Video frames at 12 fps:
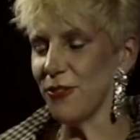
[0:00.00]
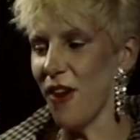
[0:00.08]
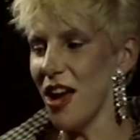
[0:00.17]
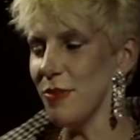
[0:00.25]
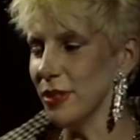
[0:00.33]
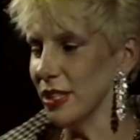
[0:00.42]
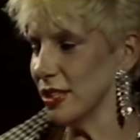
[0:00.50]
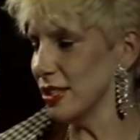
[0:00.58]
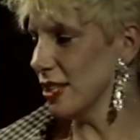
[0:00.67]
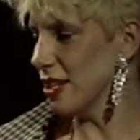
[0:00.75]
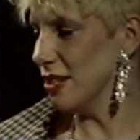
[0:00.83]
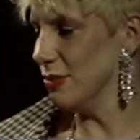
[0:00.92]
it's
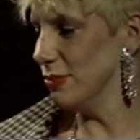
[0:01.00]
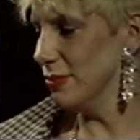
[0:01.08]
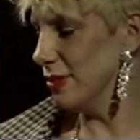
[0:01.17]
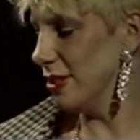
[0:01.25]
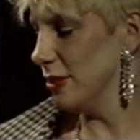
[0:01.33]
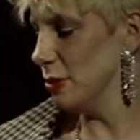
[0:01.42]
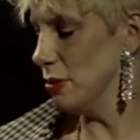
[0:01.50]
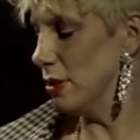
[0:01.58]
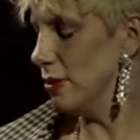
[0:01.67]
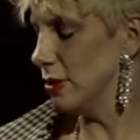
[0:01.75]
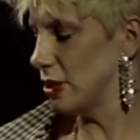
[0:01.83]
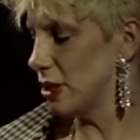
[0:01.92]
fabulous. Um, uh, you
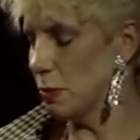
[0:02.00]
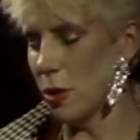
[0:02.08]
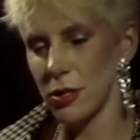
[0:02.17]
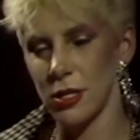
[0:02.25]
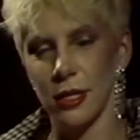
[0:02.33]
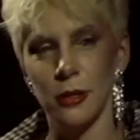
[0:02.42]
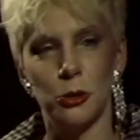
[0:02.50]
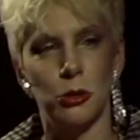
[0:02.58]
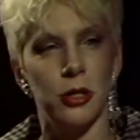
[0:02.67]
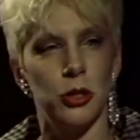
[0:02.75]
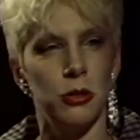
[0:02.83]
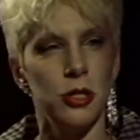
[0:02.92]
know, the smog's a little
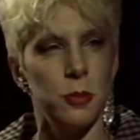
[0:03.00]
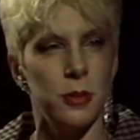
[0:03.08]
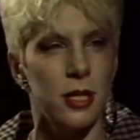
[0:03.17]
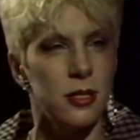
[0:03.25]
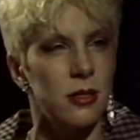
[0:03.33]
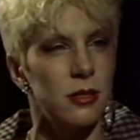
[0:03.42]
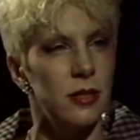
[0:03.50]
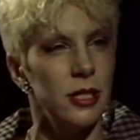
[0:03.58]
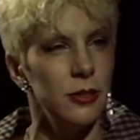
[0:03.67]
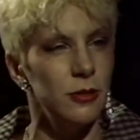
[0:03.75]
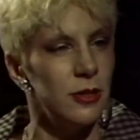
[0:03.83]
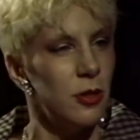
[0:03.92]
treacherous, but that's all
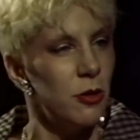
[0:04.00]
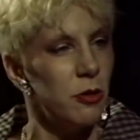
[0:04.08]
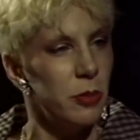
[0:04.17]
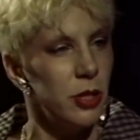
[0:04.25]
right. You can go to